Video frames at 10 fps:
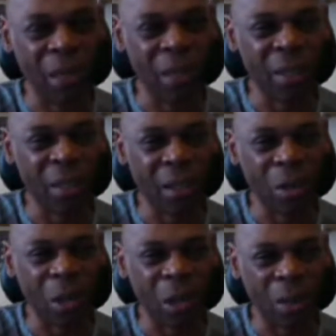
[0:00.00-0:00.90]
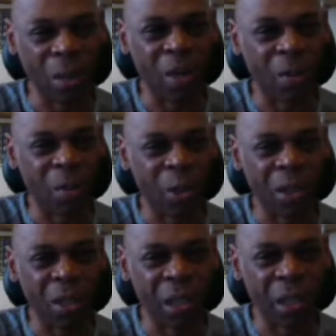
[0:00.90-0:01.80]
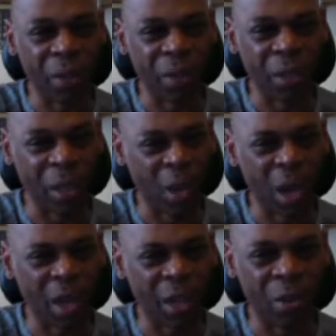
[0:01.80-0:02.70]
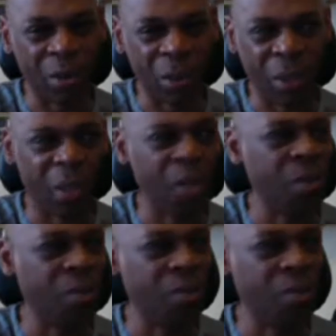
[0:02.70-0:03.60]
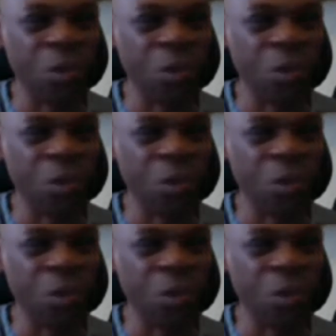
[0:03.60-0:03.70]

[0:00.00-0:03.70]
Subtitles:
So apart from John Sullivan, so I don't think it